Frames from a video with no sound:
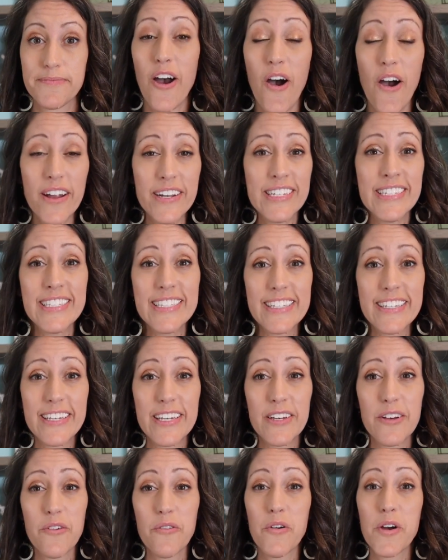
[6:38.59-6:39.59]
And
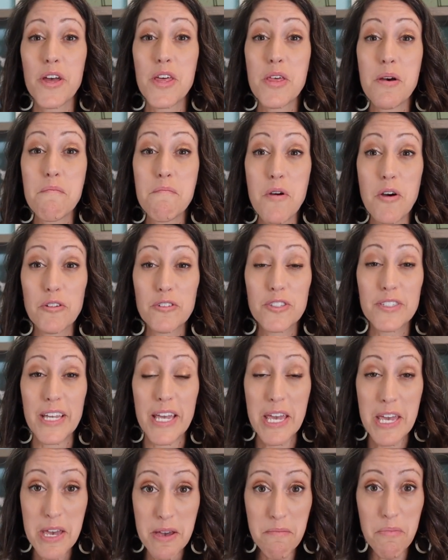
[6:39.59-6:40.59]
honestly, one of the
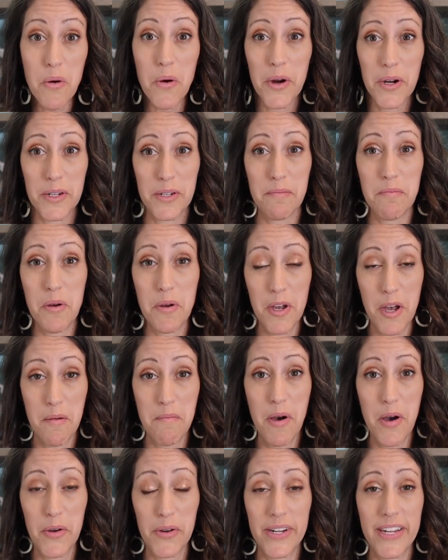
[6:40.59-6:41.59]
most important
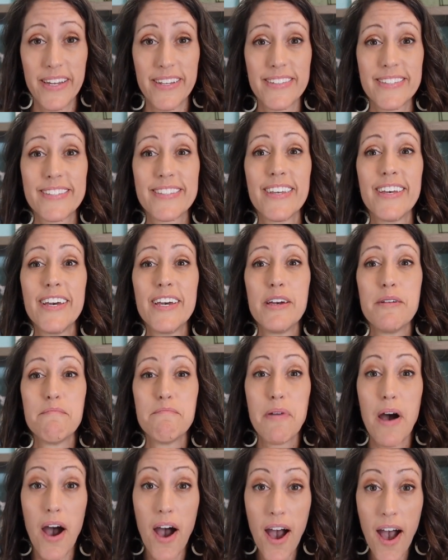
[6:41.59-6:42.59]
components
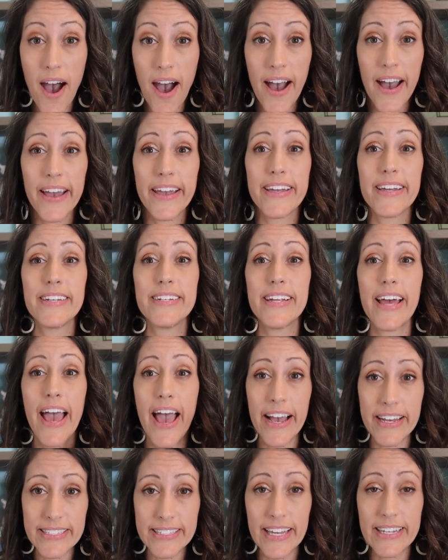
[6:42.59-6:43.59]
behind
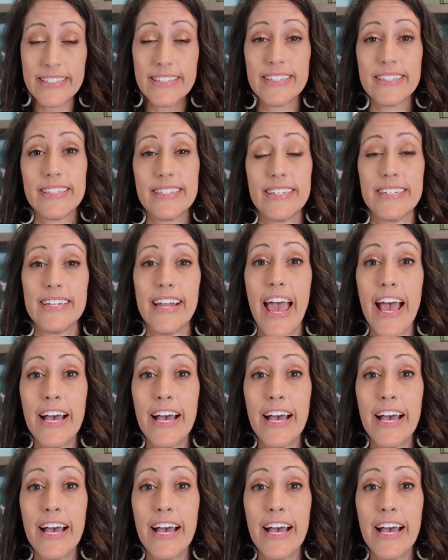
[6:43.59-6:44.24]
excesses in